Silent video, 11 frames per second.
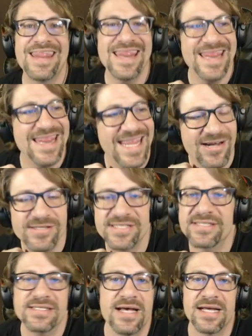There's
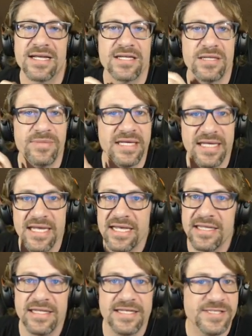not going to be
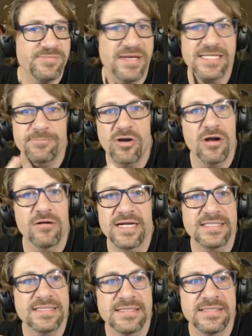any space
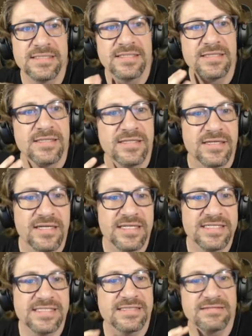progress.
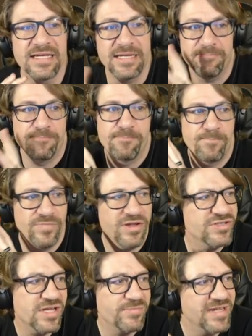And, like,
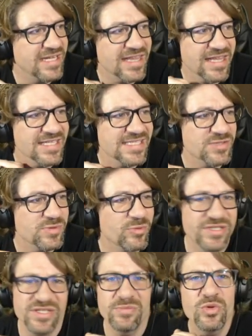there's not been anything since we
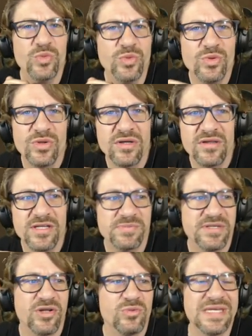went to the moon. There's
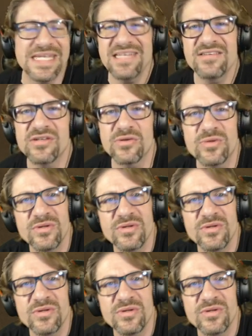been no need to.